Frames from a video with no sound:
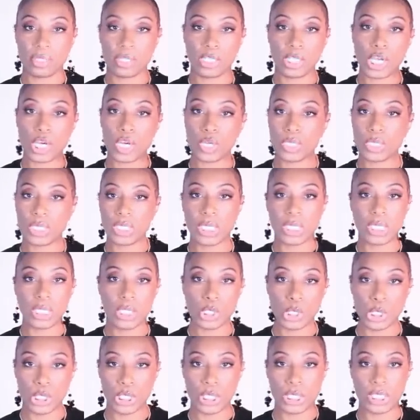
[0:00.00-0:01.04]
the long
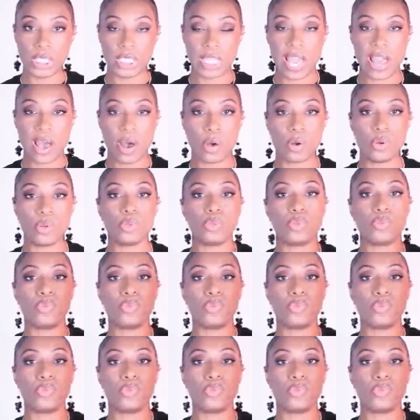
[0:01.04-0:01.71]
skinny jean is out,